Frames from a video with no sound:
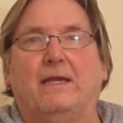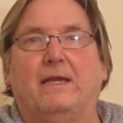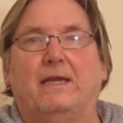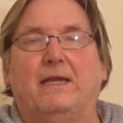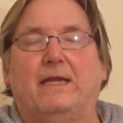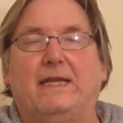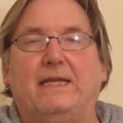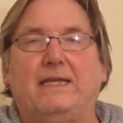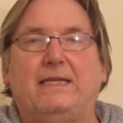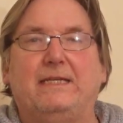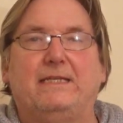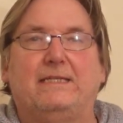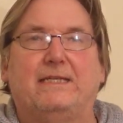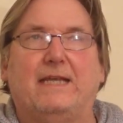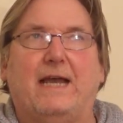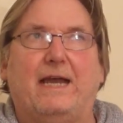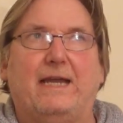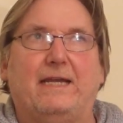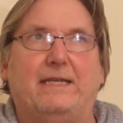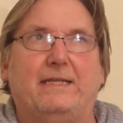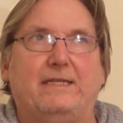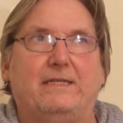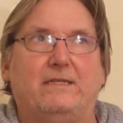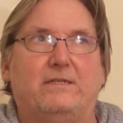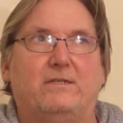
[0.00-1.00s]
he
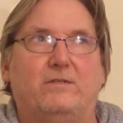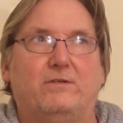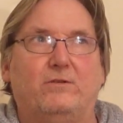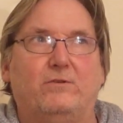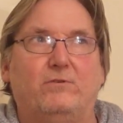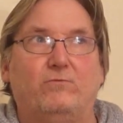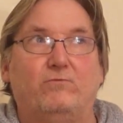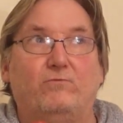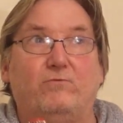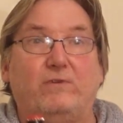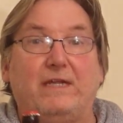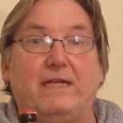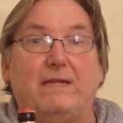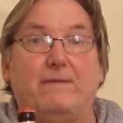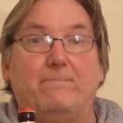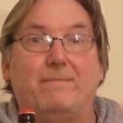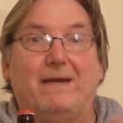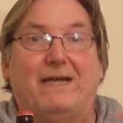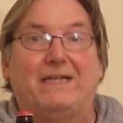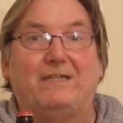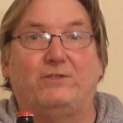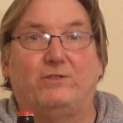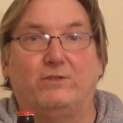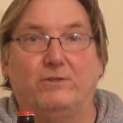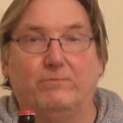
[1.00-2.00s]
decided to
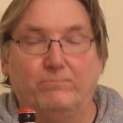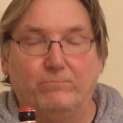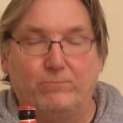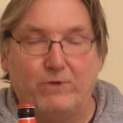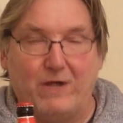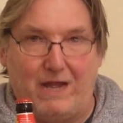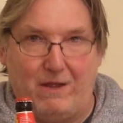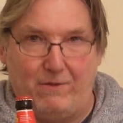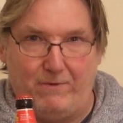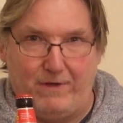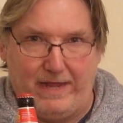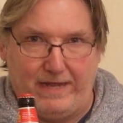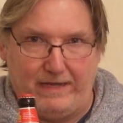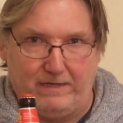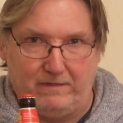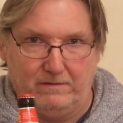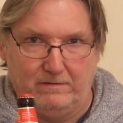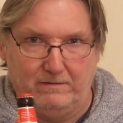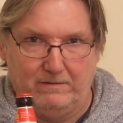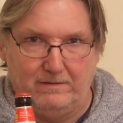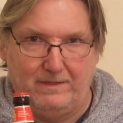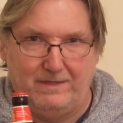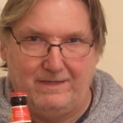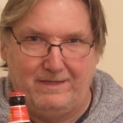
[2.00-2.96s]
reimagine brown ale